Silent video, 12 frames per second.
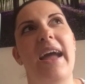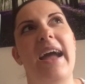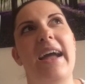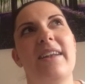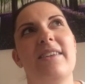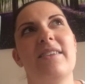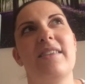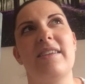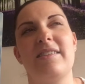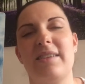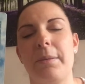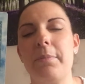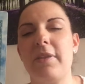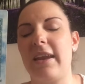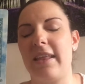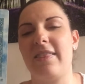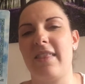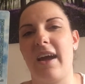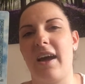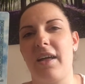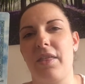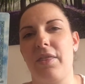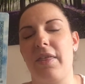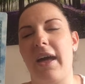And there's something in that
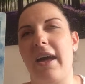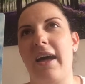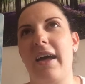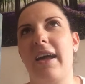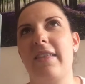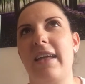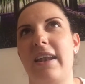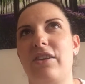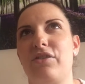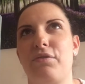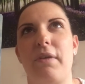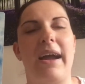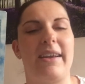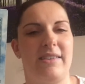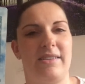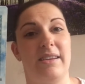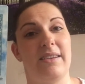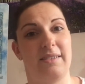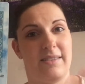then attracts